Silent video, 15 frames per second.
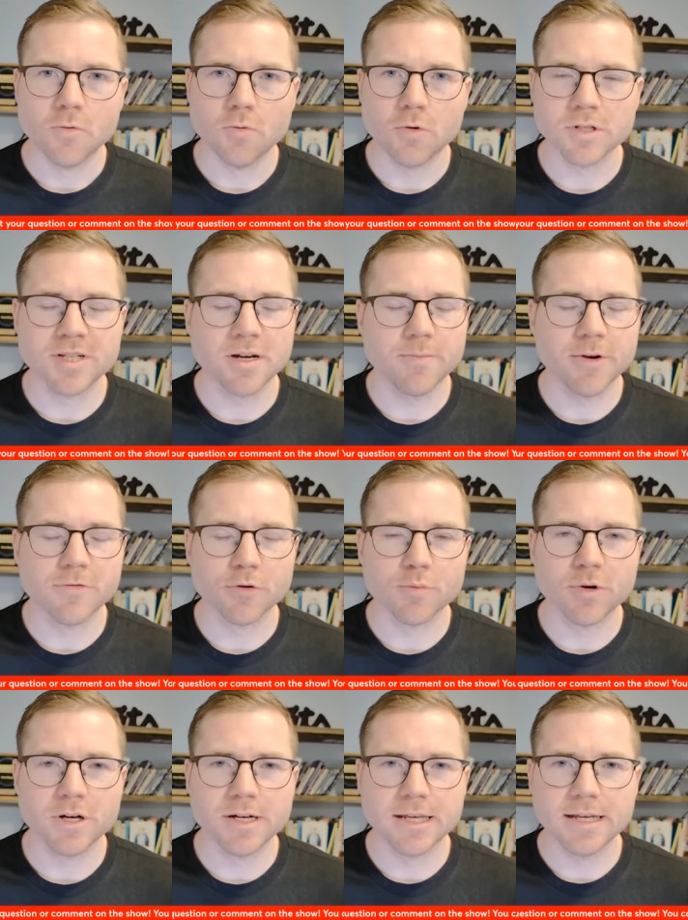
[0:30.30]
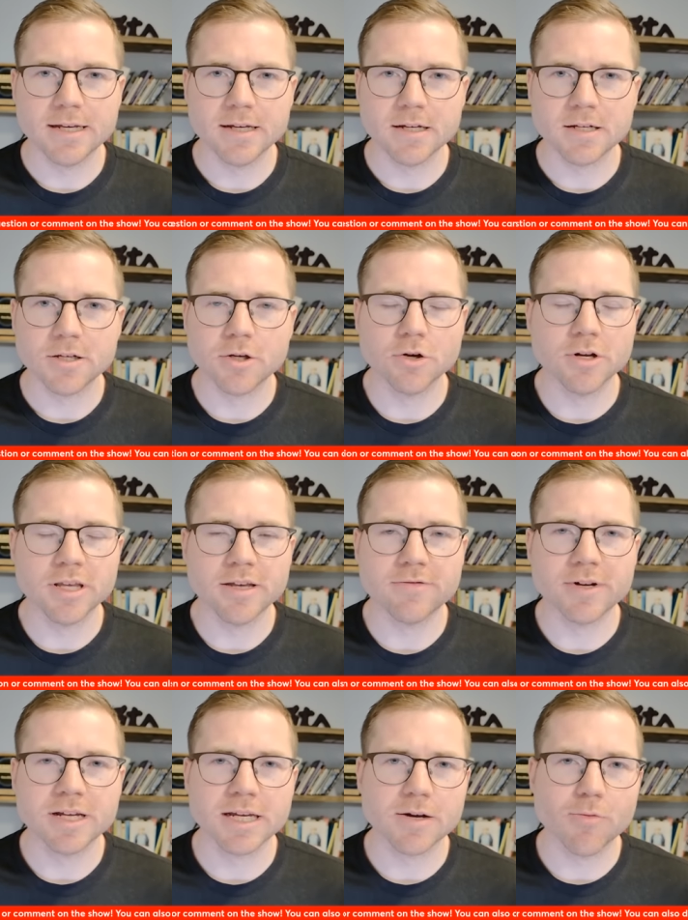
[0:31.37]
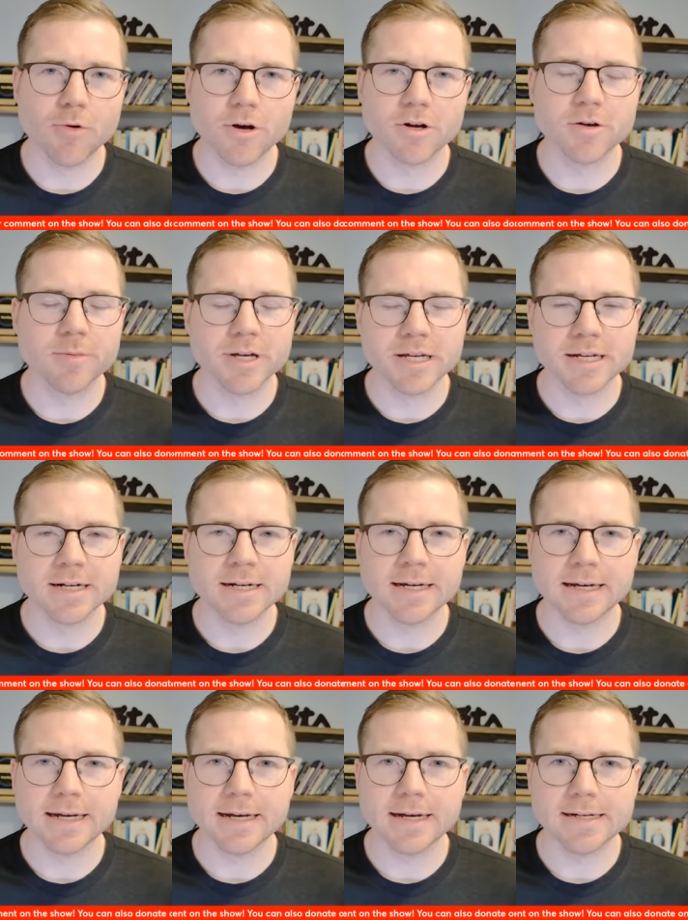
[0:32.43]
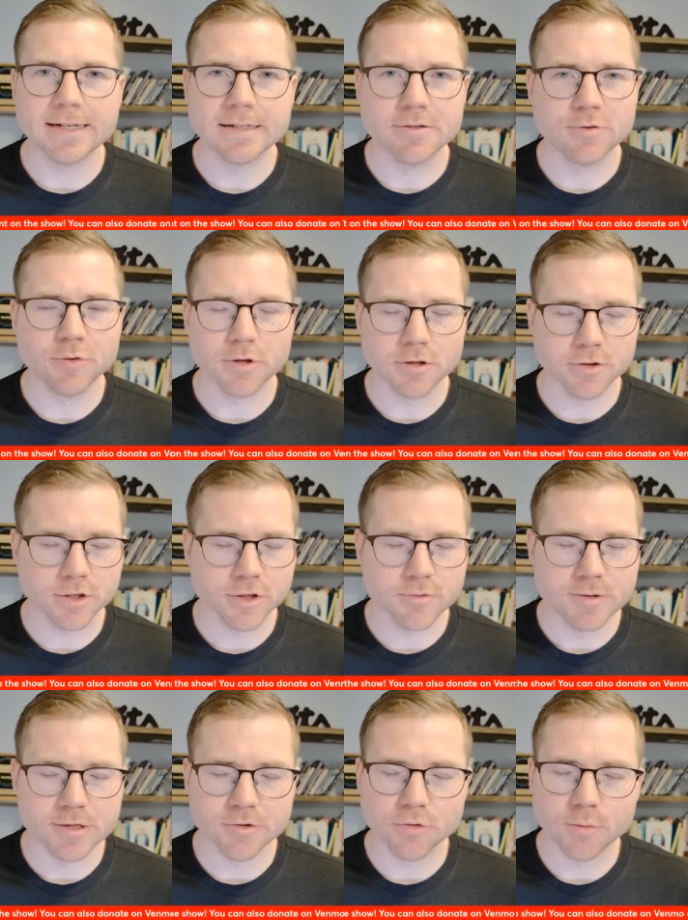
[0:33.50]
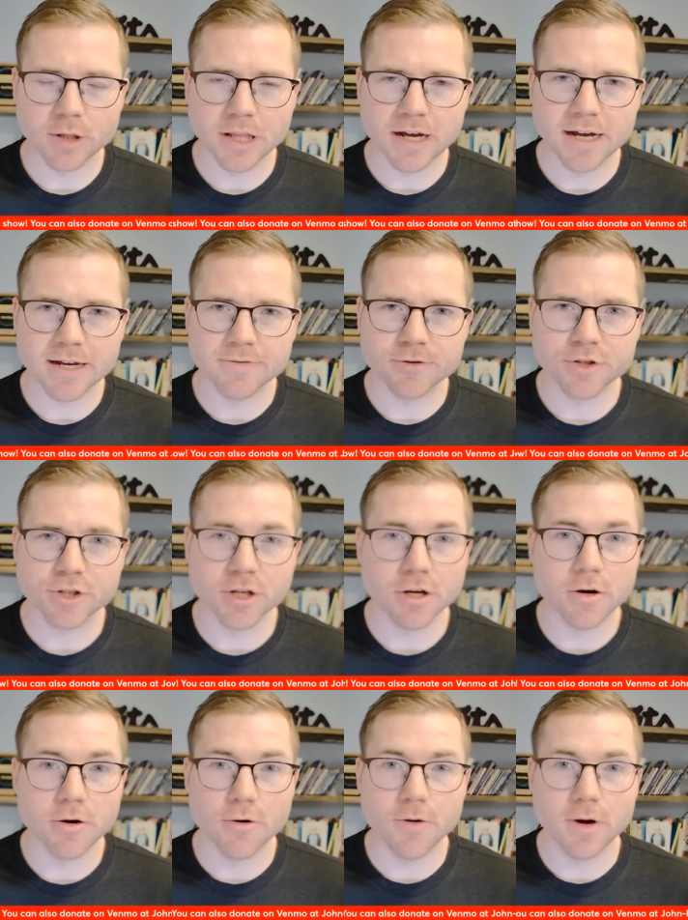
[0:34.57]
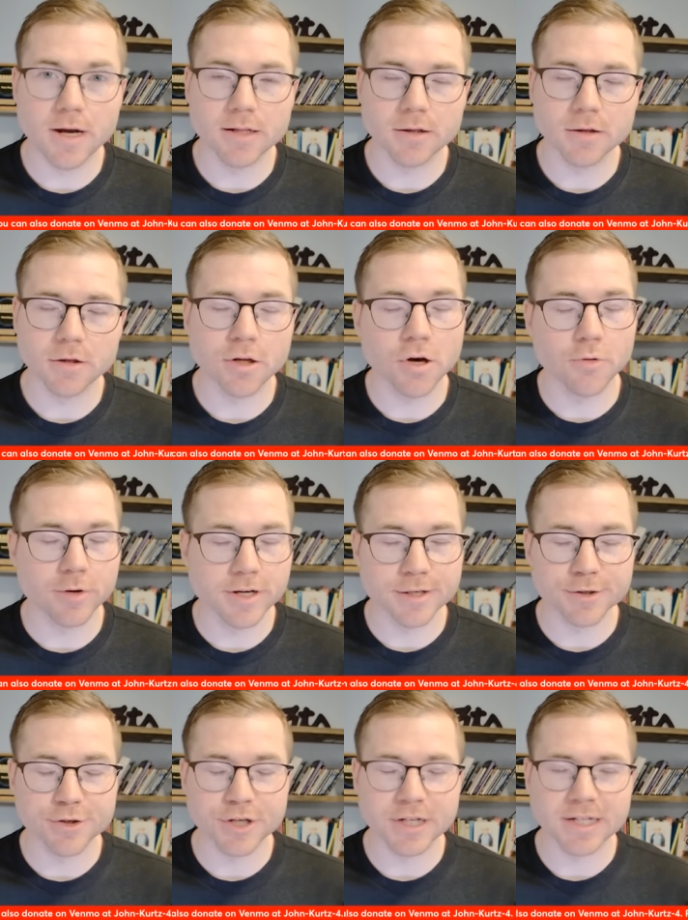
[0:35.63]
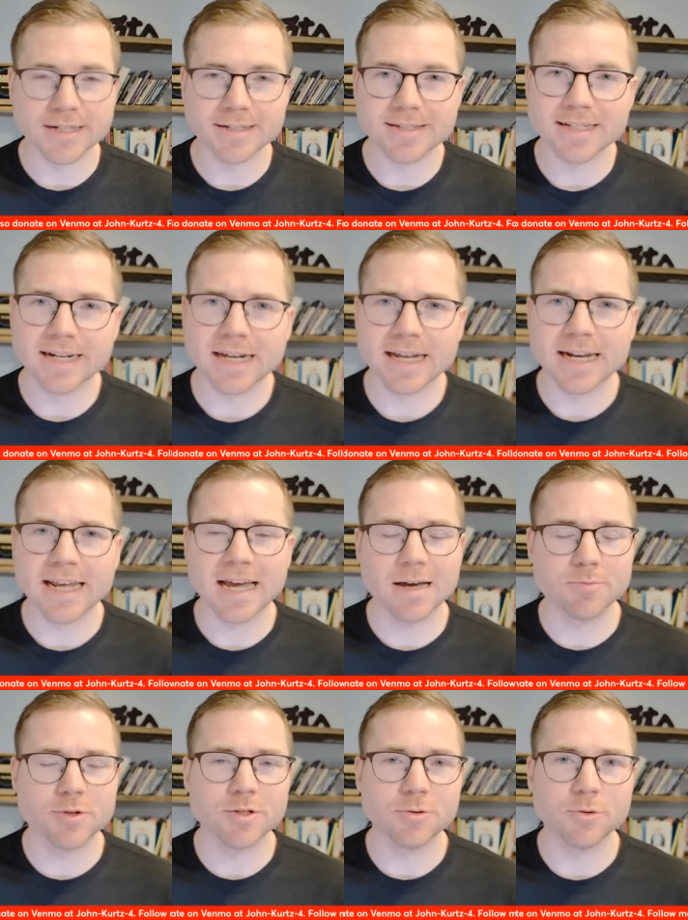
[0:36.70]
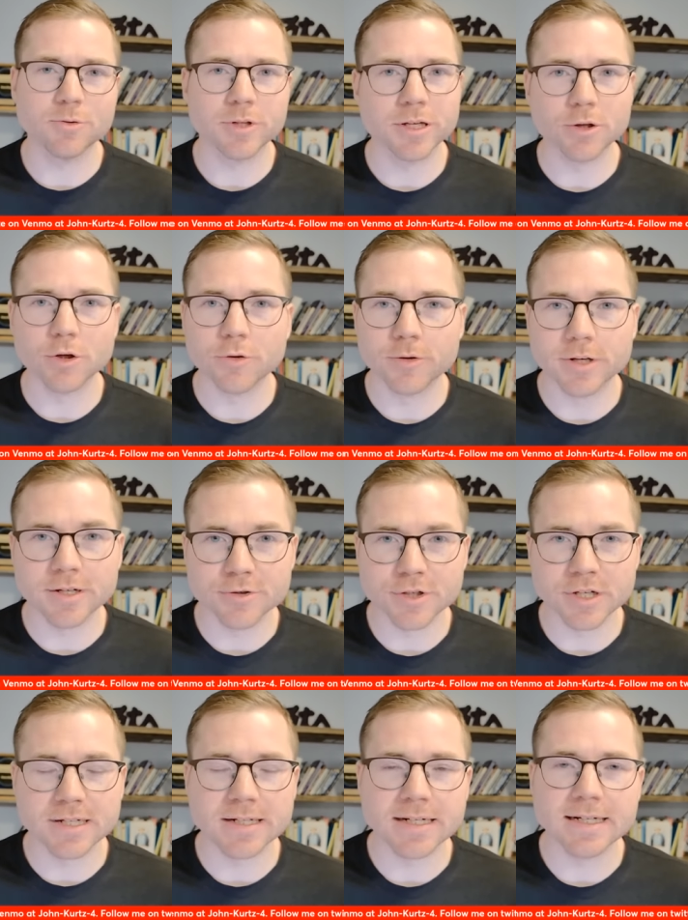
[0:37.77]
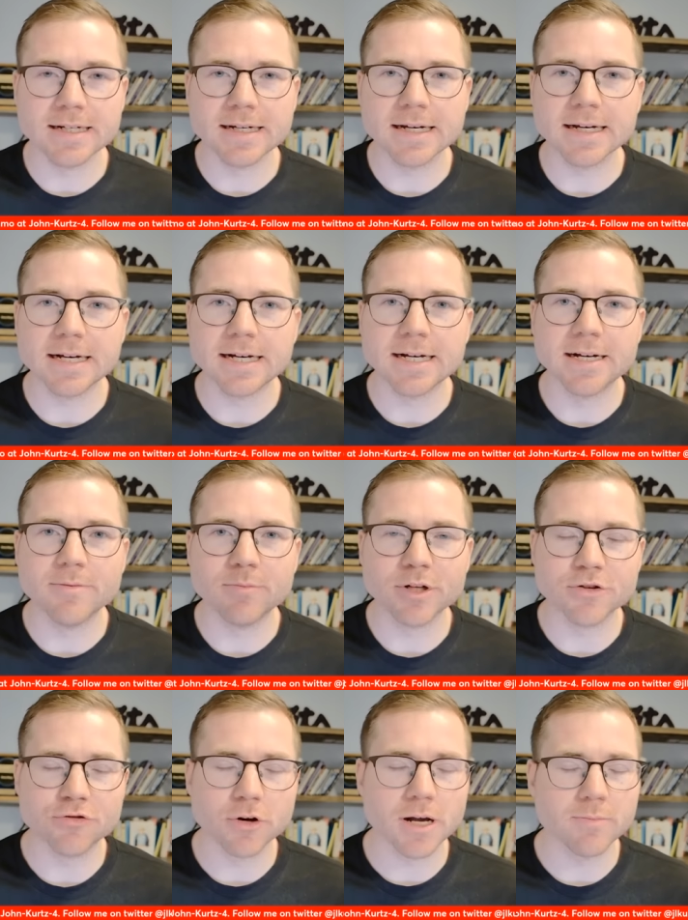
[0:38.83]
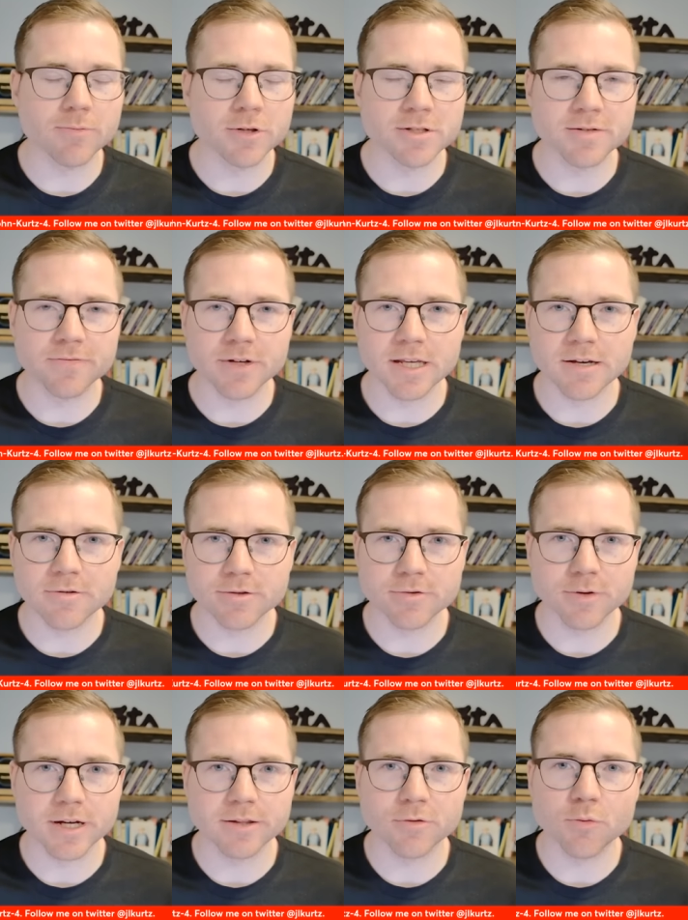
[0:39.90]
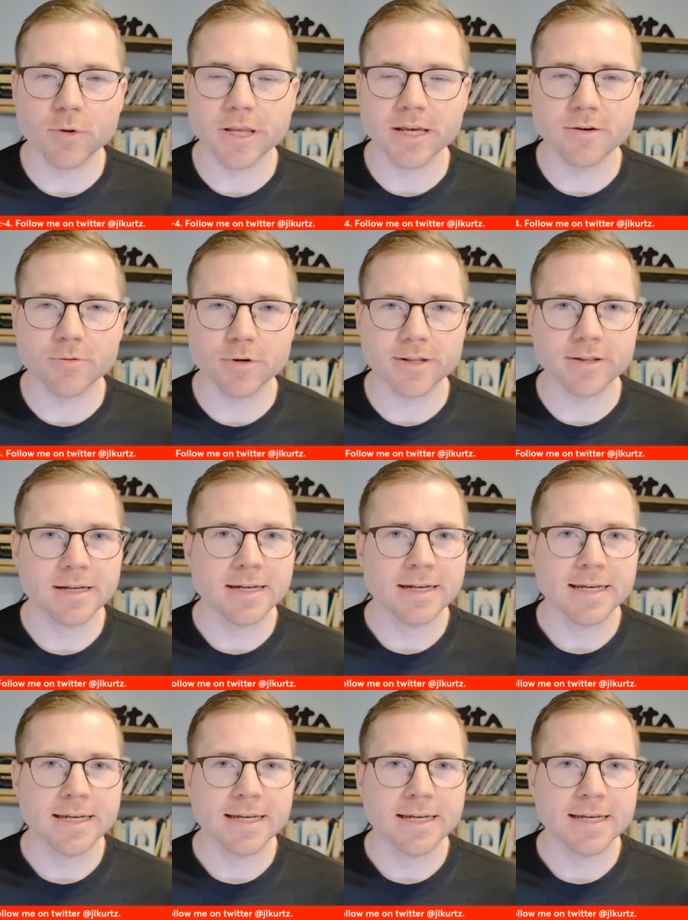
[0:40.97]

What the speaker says: What's up, everybody? Good evening. Welcome in to another YouTube live show. Loaded agenda tonight. Absolutely loaded agenda. Been dropping some videos throughout the week with